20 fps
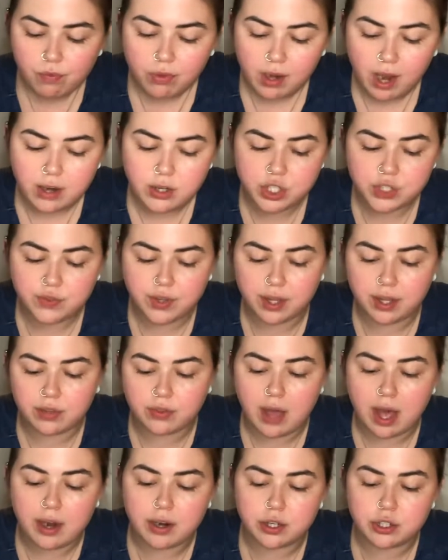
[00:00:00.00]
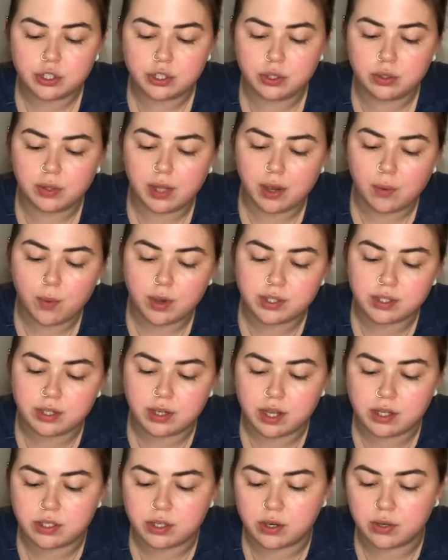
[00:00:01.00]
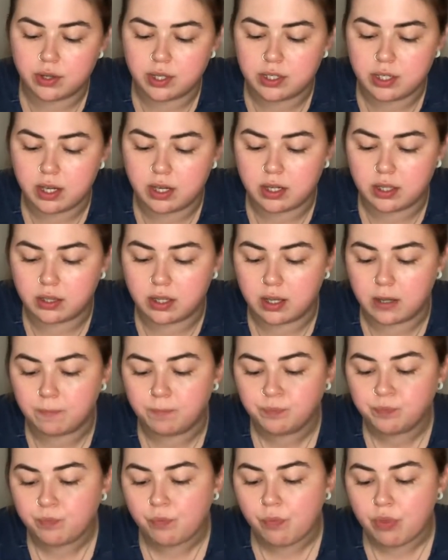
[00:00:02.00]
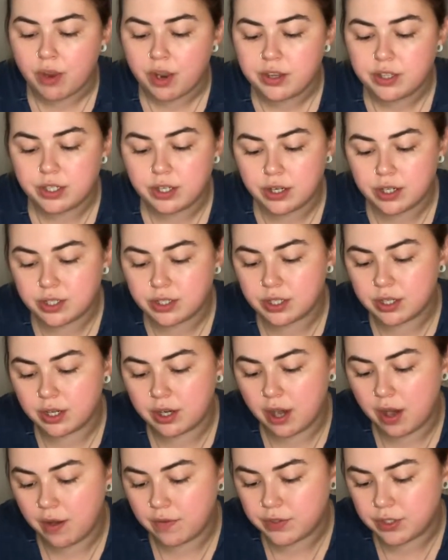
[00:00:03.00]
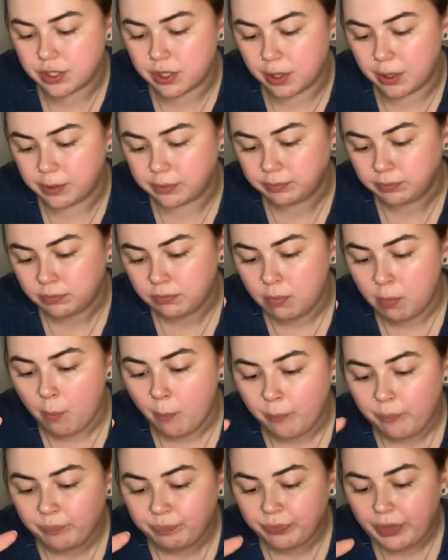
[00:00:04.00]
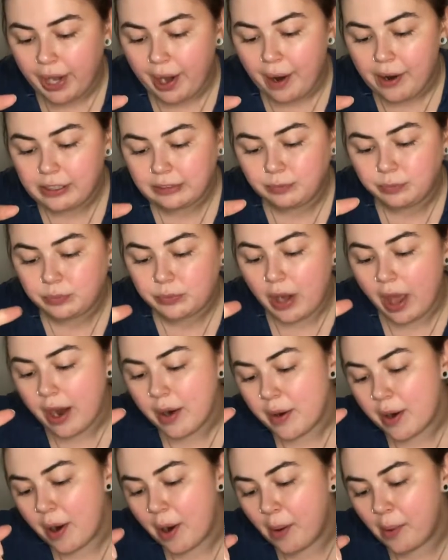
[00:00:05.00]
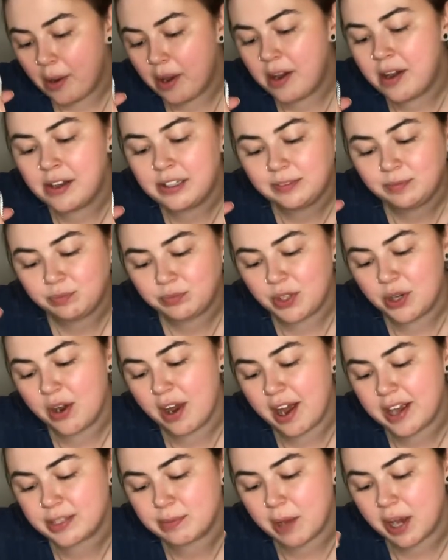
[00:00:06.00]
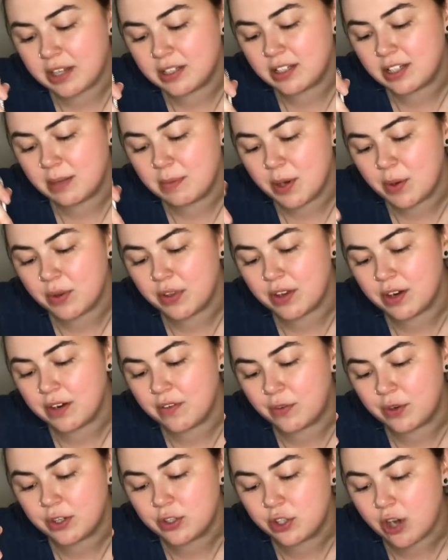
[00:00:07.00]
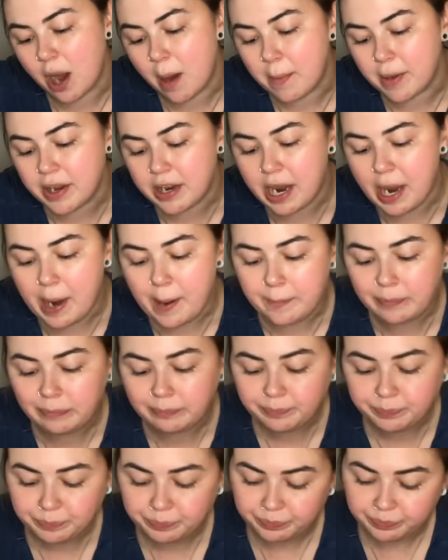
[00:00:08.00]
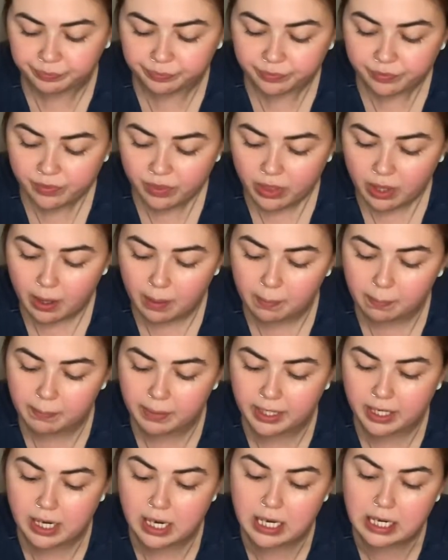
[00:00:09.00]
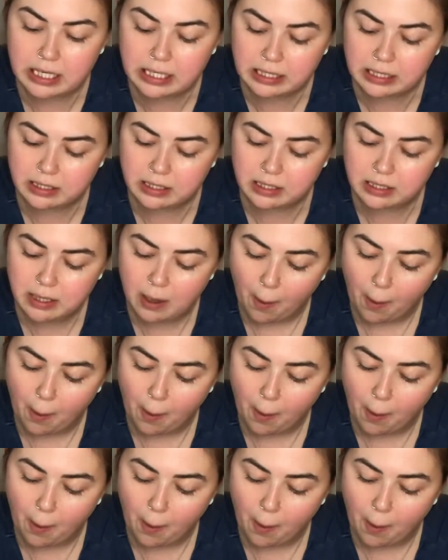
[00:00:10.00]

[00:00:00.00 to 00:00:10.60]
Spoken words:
I just feel like that issue like wasn't necessarily taken like seriously enough. So I don't know, you guys might see me with a different job again, because